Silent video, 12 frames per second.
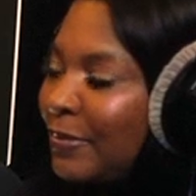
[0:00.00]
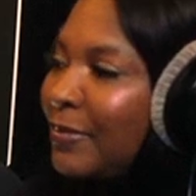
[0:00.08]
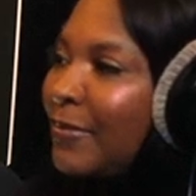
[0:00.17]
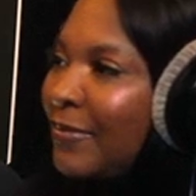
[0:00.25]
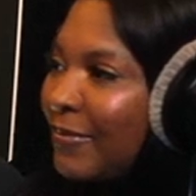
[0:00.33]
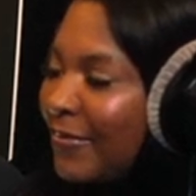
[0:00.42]

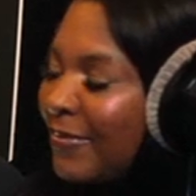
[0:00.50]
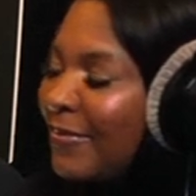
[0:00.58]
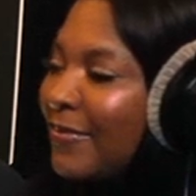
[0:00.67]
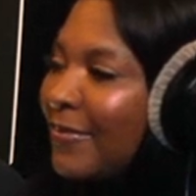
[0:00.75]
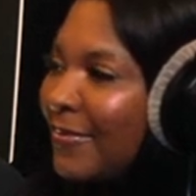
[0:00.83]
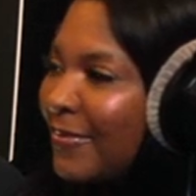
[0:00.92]

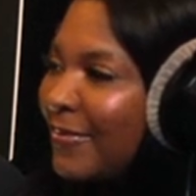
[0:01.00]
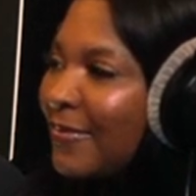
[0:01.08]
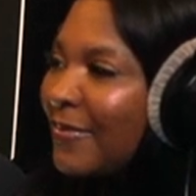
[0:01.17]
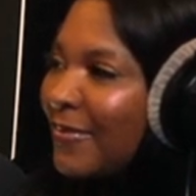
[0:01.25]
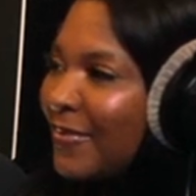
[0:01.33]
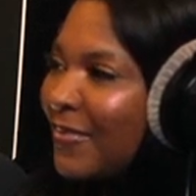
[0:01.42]

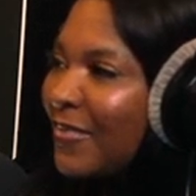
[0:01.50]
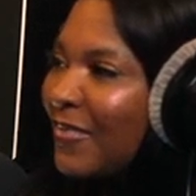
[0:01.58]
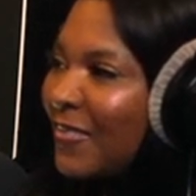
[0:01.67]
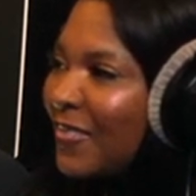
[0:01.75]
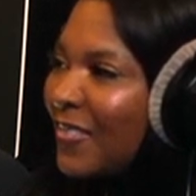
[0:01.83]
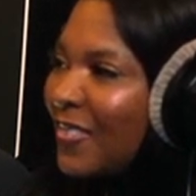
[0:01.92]

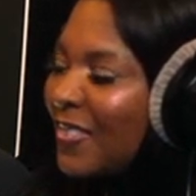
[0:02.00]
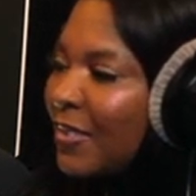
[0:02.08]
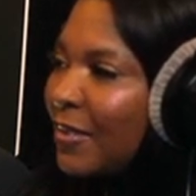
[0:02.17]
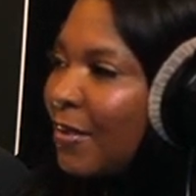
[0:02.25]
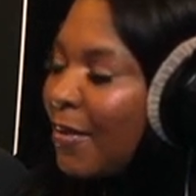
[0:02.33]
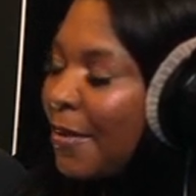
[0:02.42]

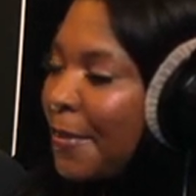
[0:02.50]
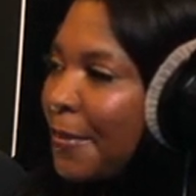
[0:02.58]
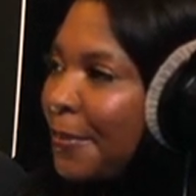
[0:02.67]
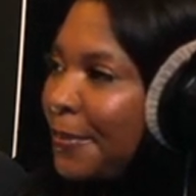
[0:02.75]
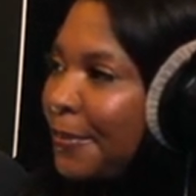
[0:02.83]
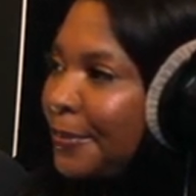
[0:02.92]

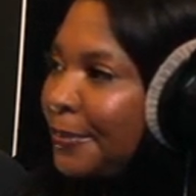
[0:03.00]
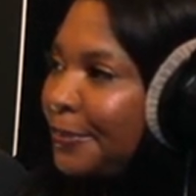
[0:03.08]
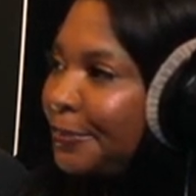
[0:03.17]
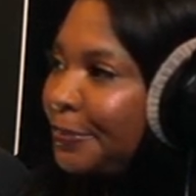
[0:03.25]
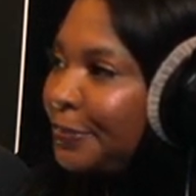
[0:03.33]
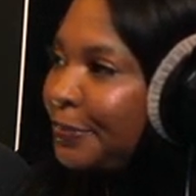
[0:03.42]

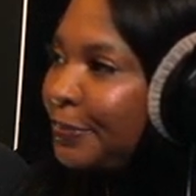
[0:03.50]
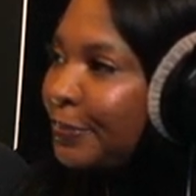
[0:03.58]
No words are spoken by the person on screen.